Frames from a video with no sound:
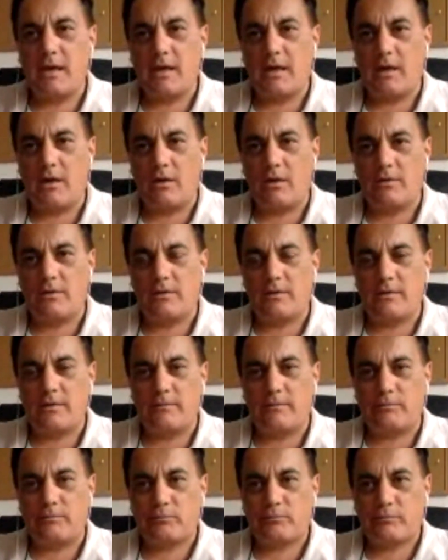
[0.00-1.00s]
in, um,
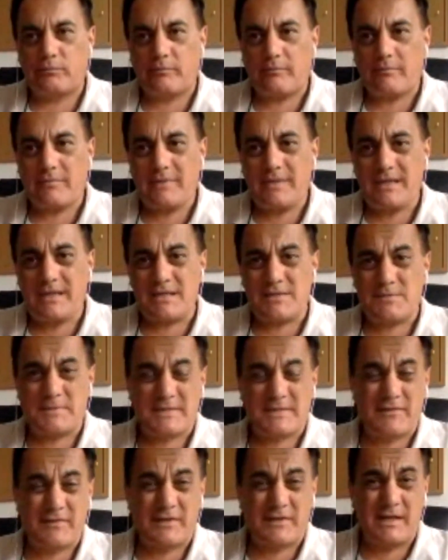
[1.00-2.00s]
on
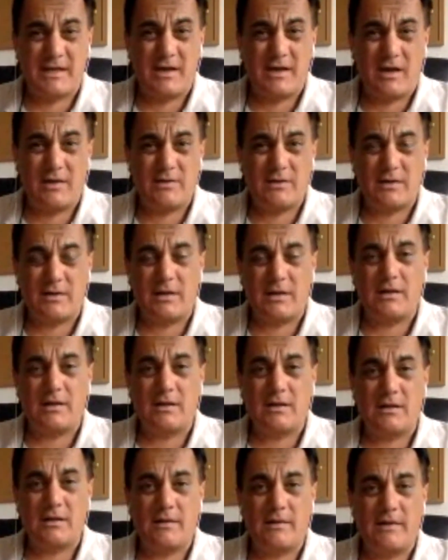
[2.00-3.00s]
specifically under
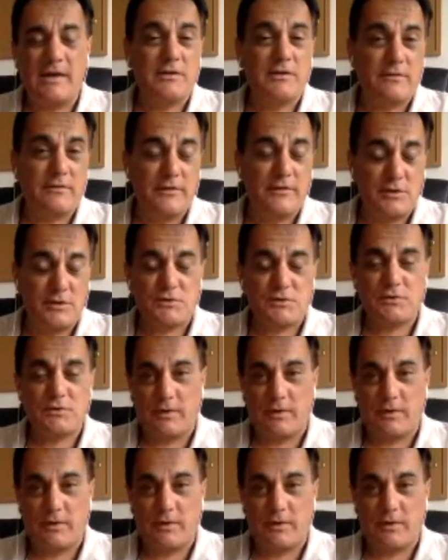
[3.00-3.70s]
uh, interviews.